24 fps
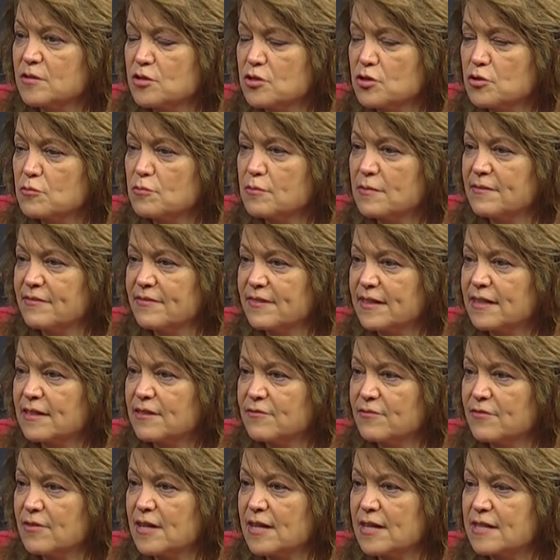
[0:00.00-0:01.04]
Terrific
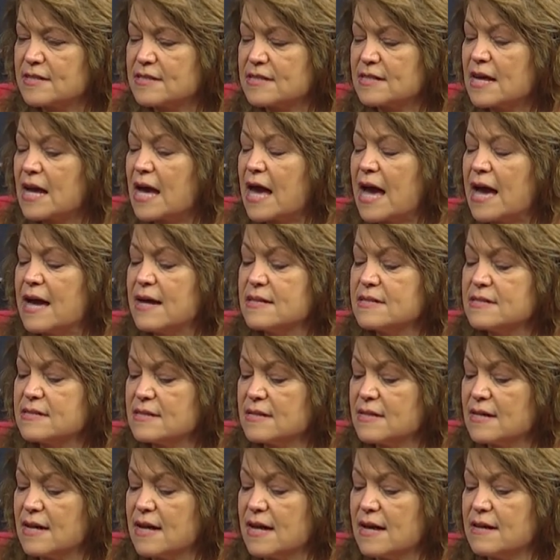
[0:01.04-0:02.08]
advice. And
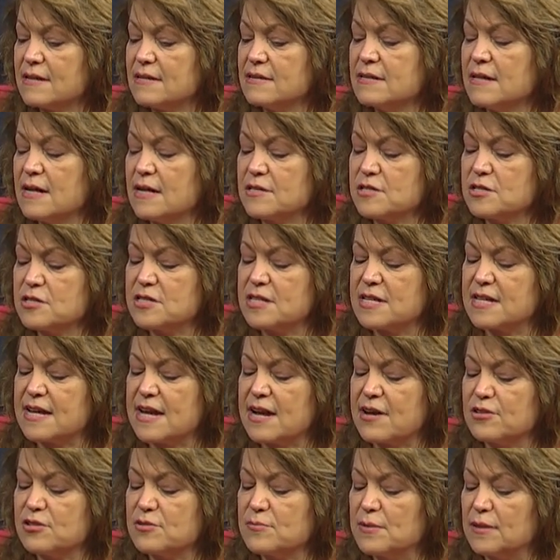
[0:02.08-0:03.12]
not just the
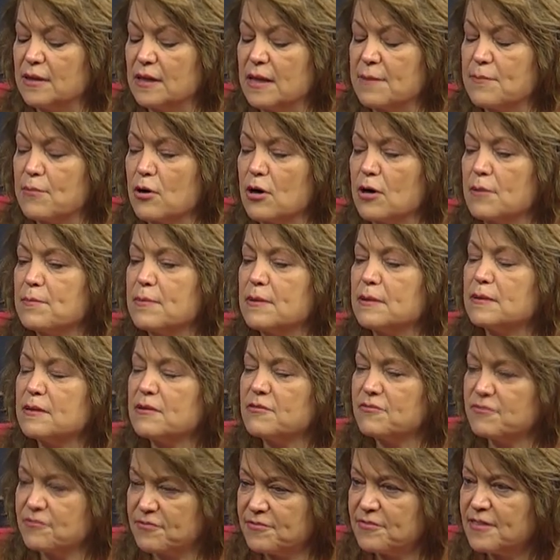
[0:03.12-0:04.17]
accountability part, but the
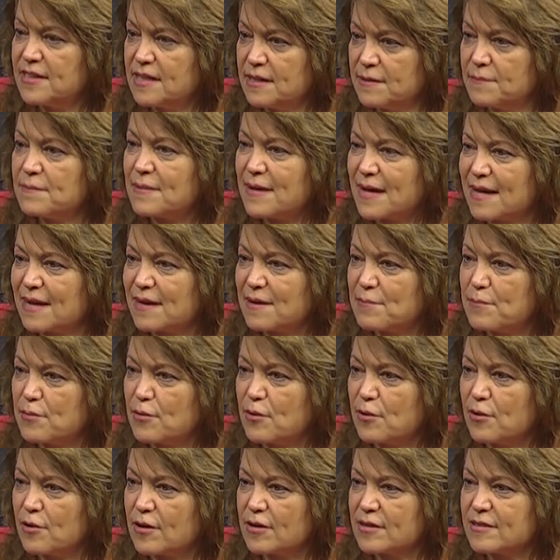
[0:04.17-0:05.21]
feedback
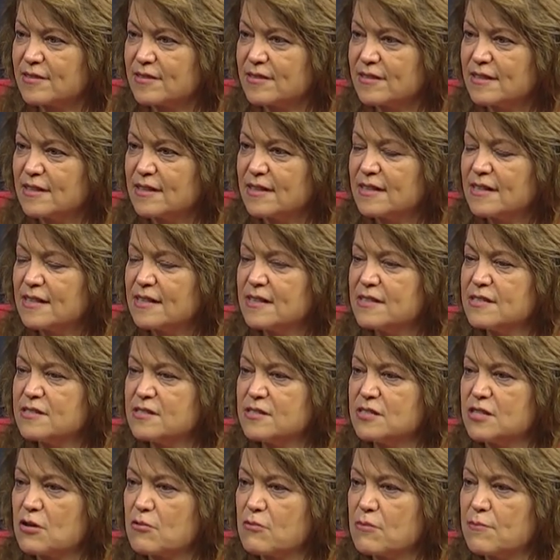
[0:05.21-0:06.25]
part is
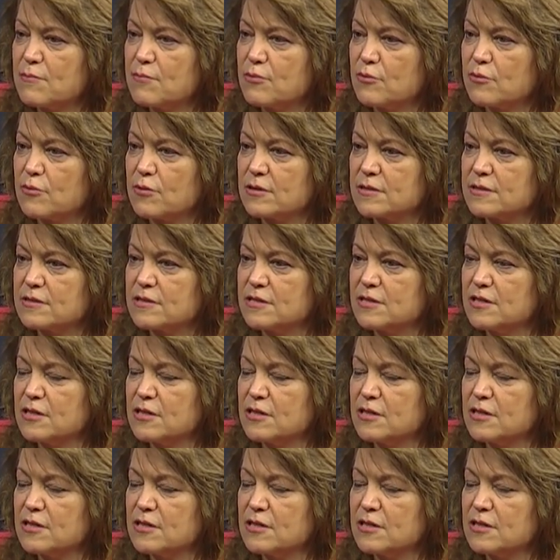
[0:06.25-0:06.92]
so important.